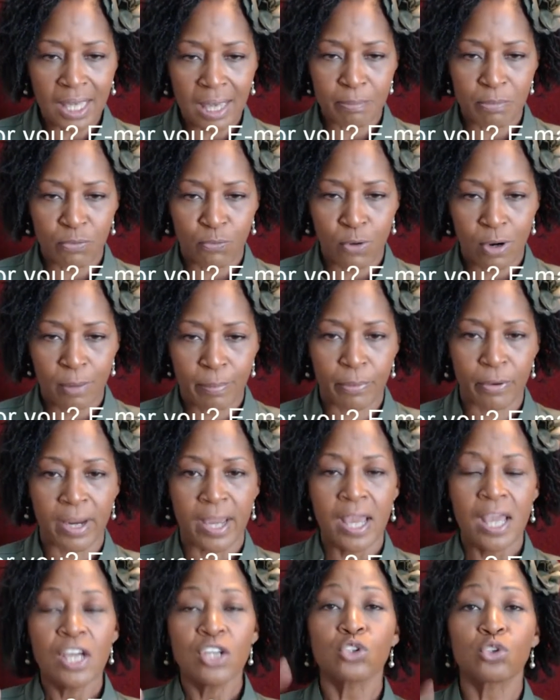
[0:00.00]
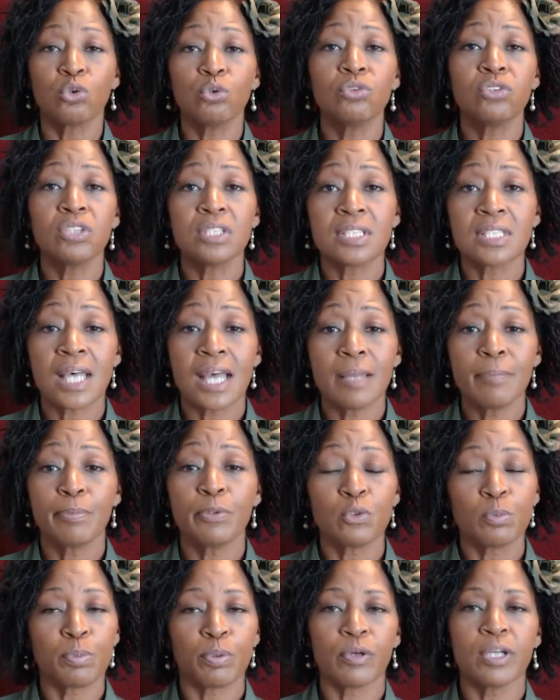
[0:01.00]
True disciples preach. We
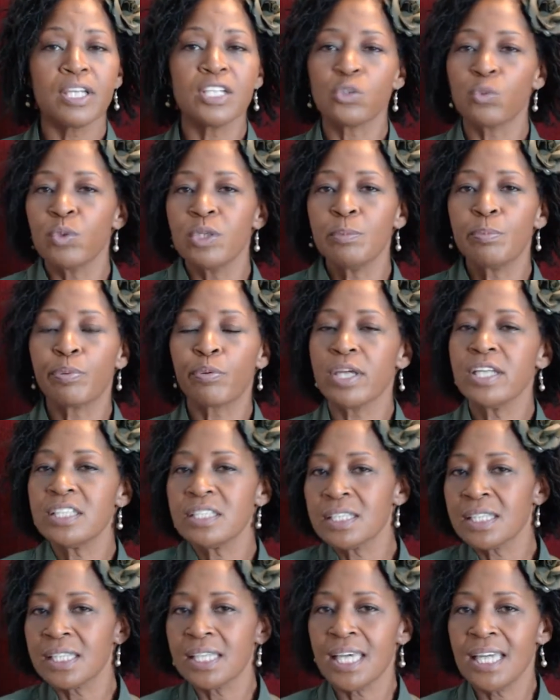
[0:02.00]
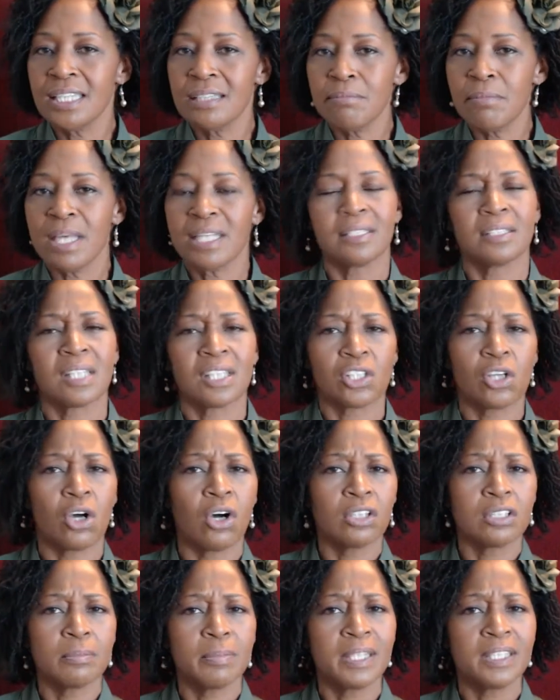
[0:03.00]
preach the kingdom message. I talked about this earlier in the
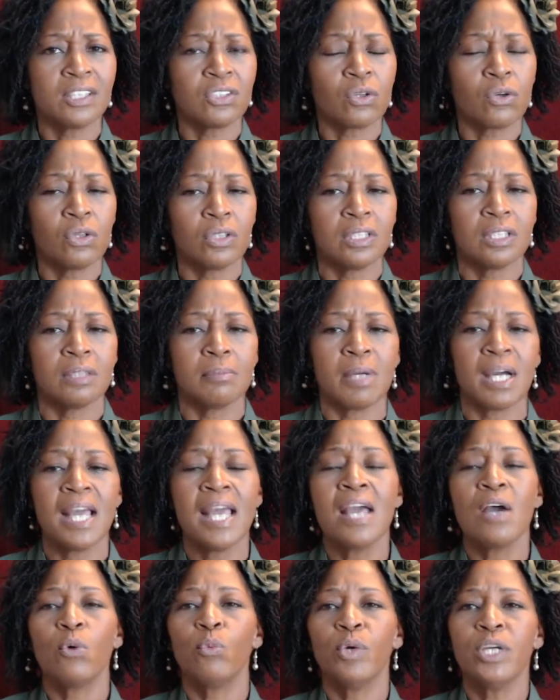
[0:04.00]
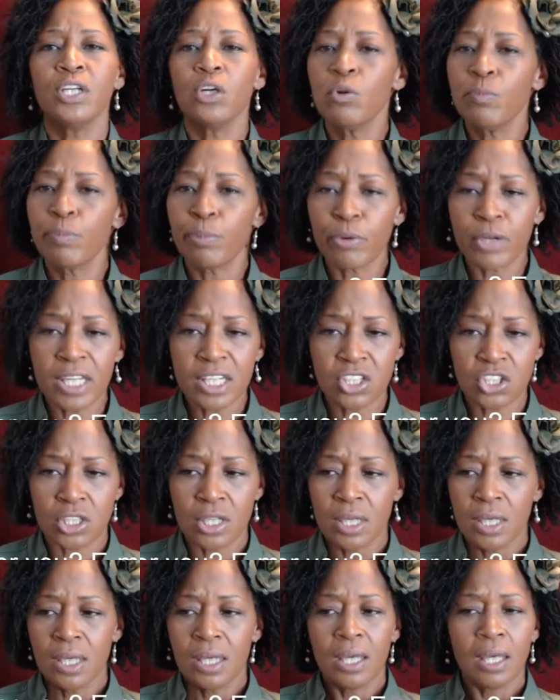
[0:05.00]
month. We don't preach you
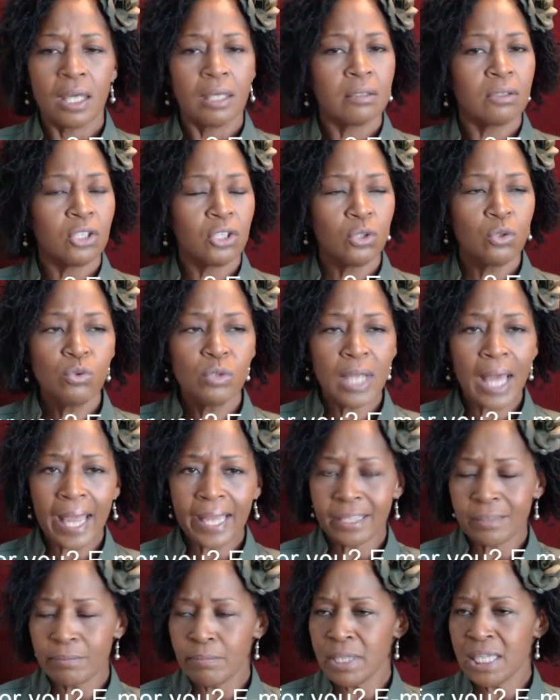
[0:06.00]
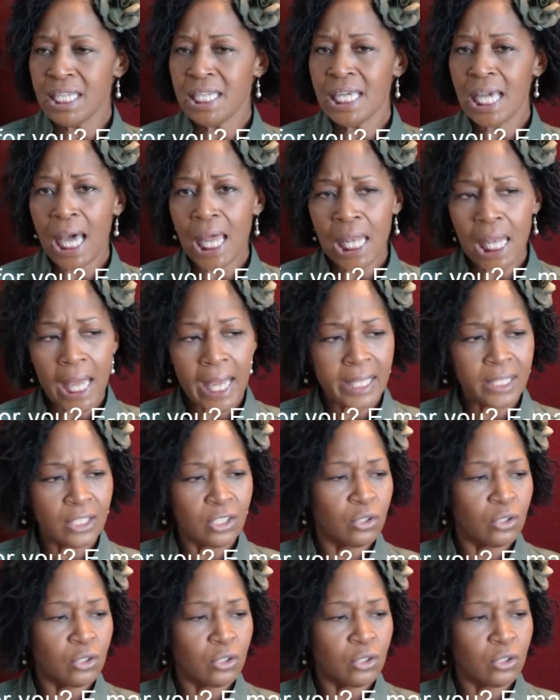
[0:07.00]
like me, I like you. We don't preach